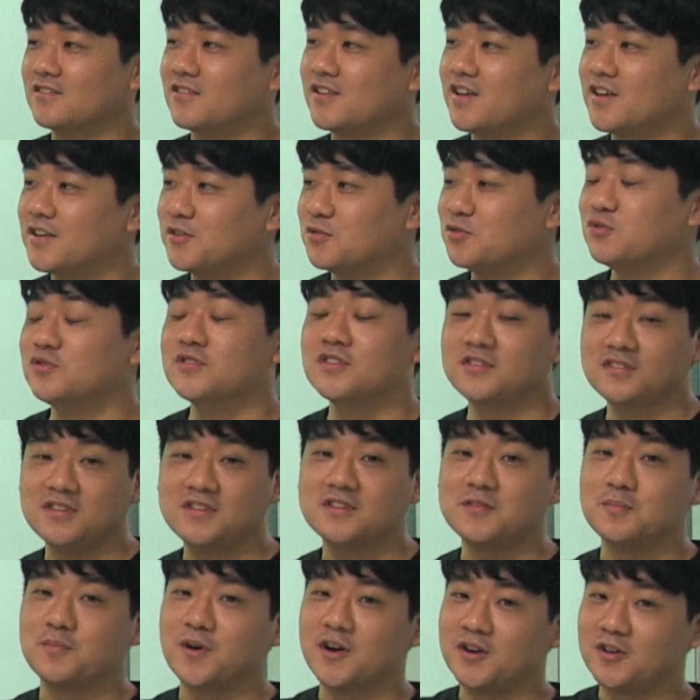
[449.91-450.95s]
And using
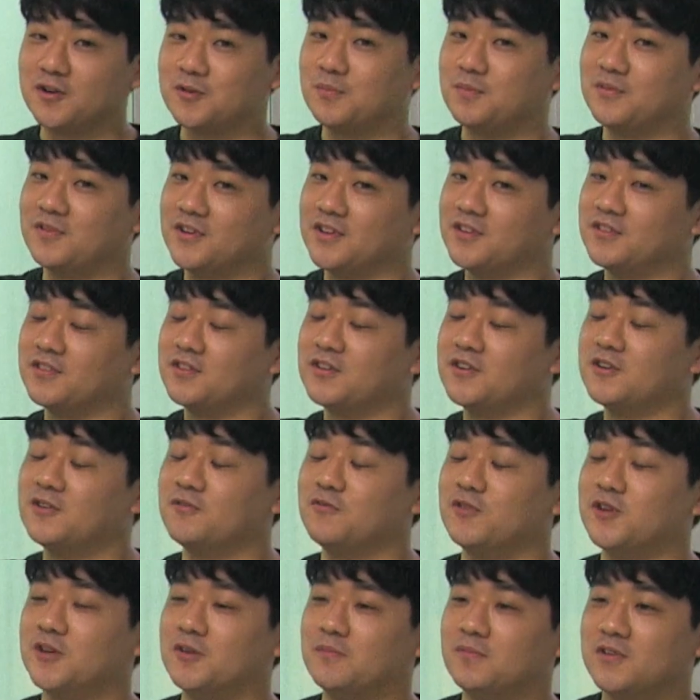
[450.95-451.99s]
this bioprinter,
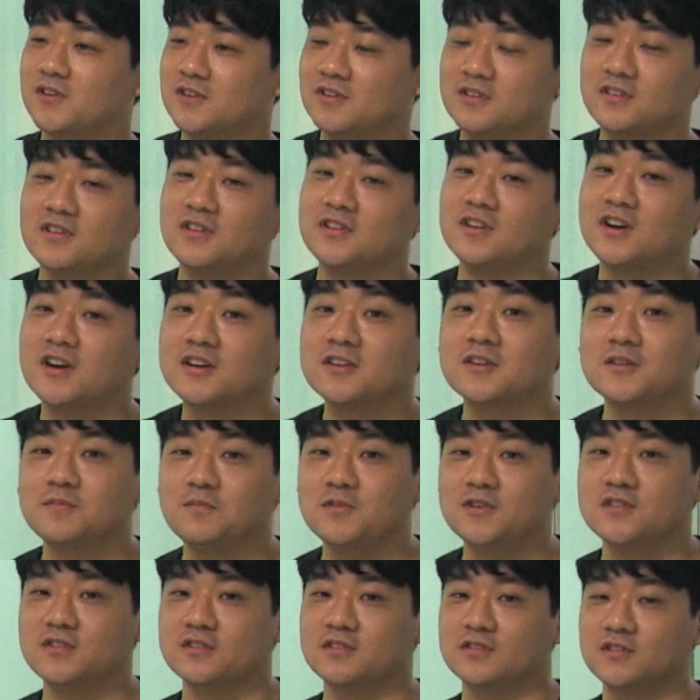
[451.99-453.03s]
we build an
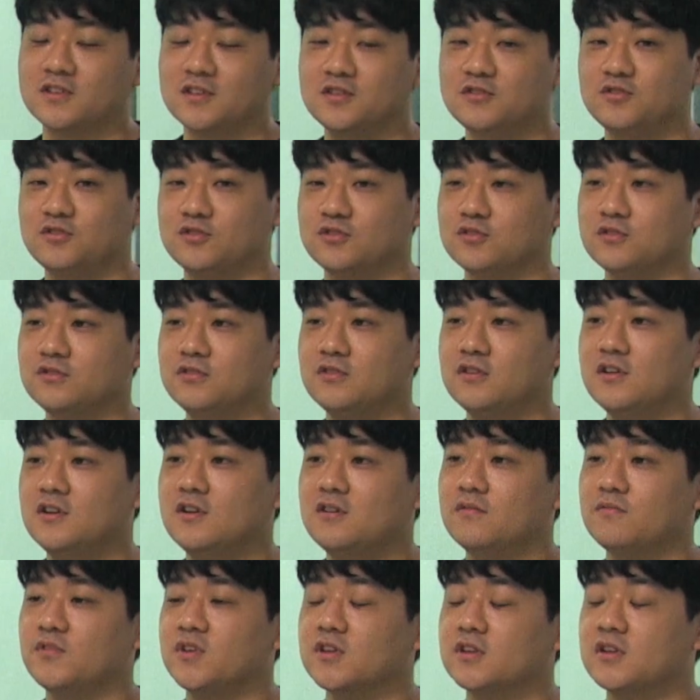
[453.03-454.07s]
artificial tissue
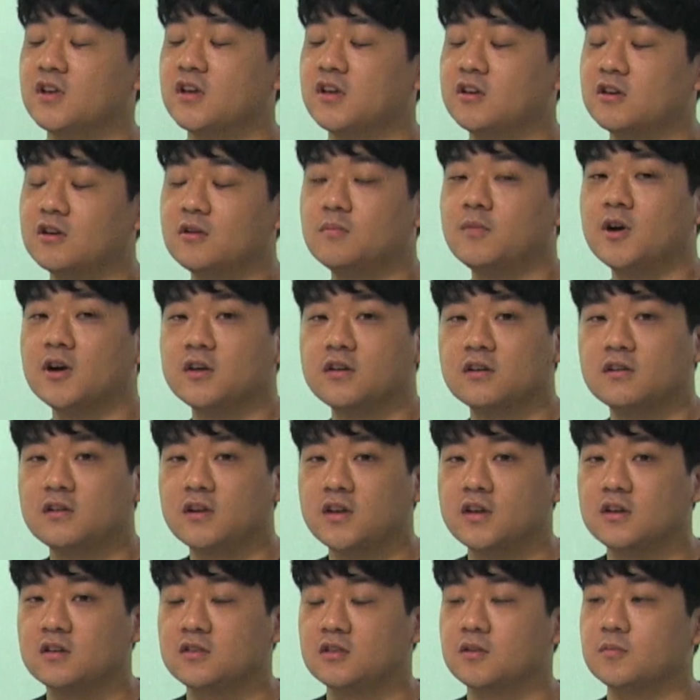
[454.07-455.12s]
with
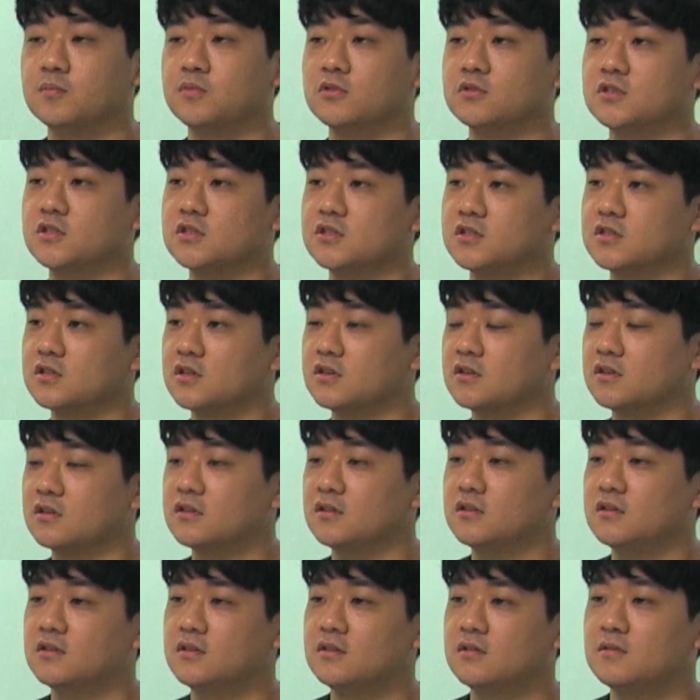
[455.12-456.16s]
layer-by-layer
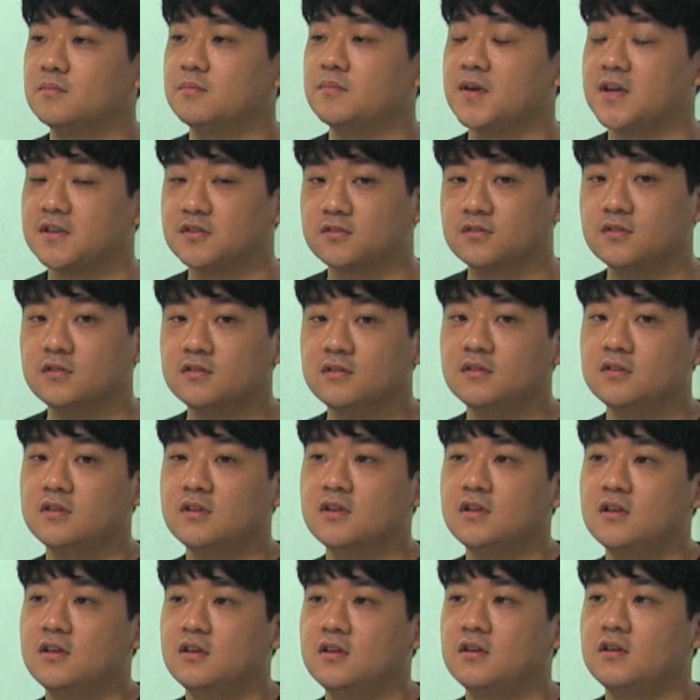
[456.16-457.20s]
deposition method.
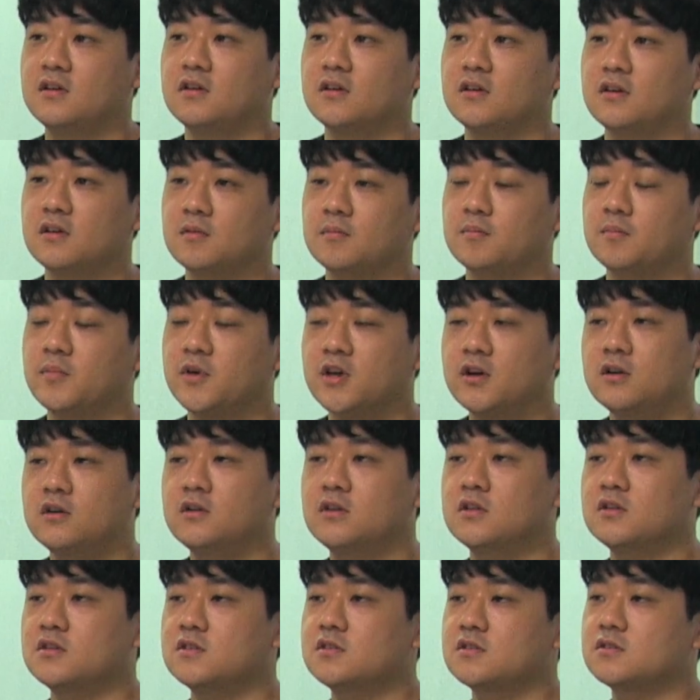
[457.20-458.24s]
And
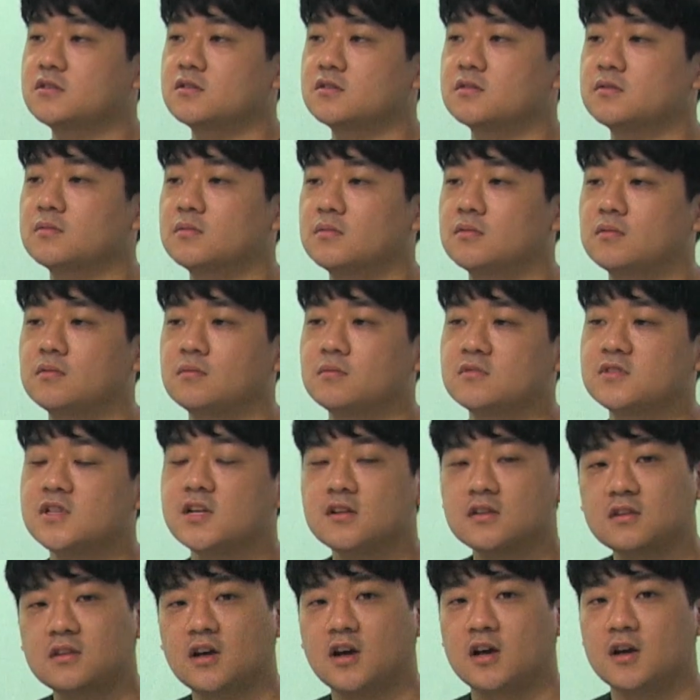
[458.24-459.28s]
various
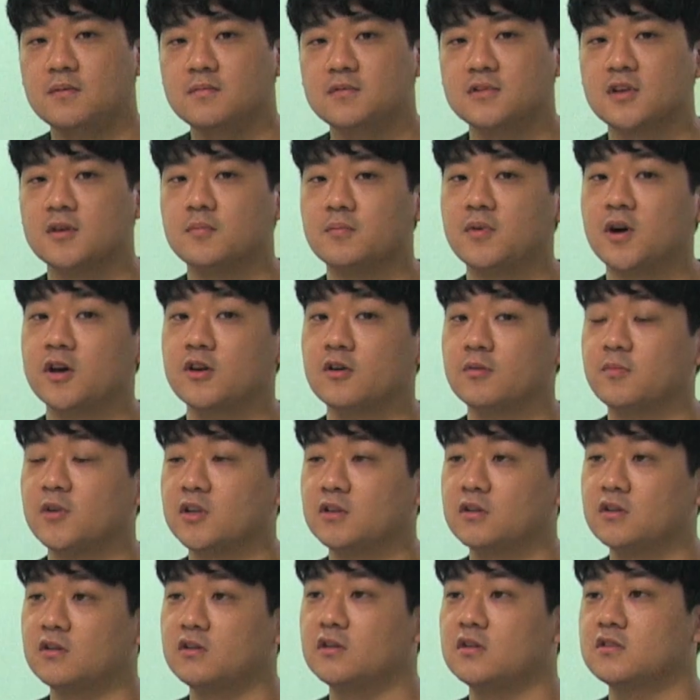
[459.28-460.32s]
cell types and
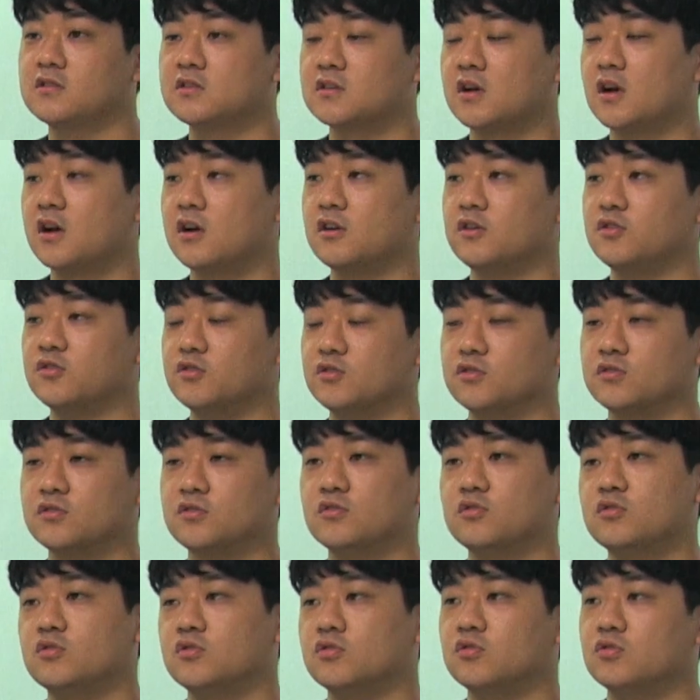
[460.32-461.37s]
biomaterials are used
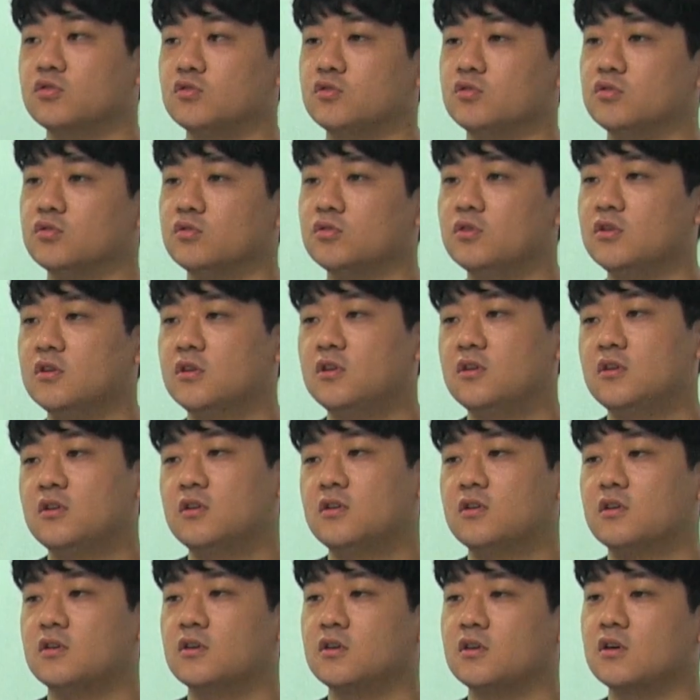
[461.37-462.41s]
to
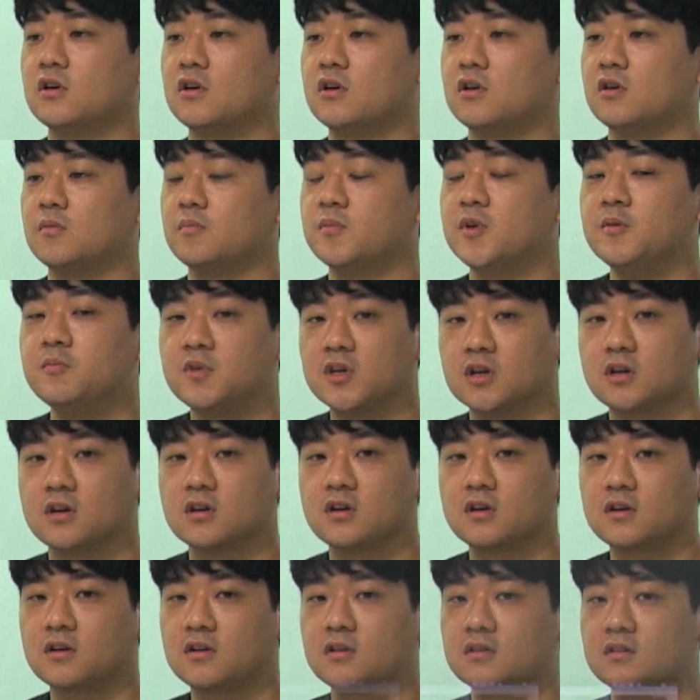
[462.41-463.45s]
mimic
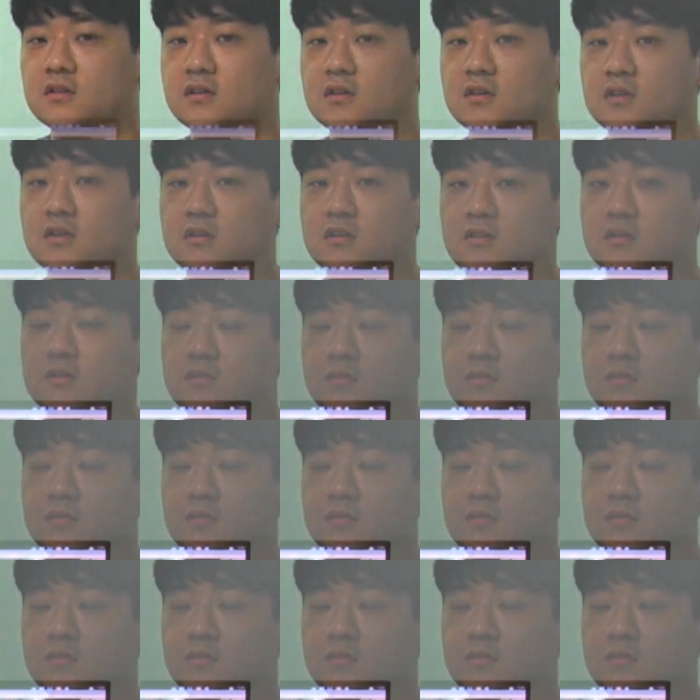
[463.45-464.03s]
the